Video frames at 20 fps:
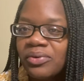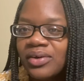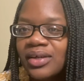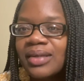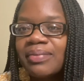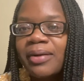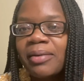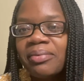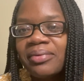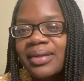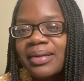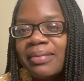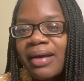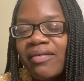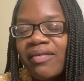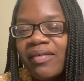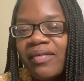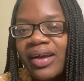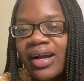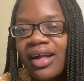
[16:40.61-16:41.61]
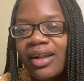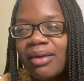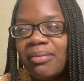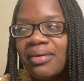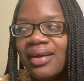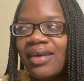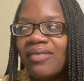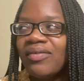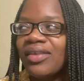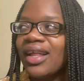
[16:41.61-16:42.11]
because purple is my favorite color,
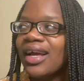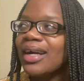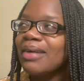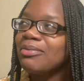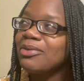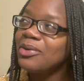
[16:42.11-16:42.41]
but I feel like I'm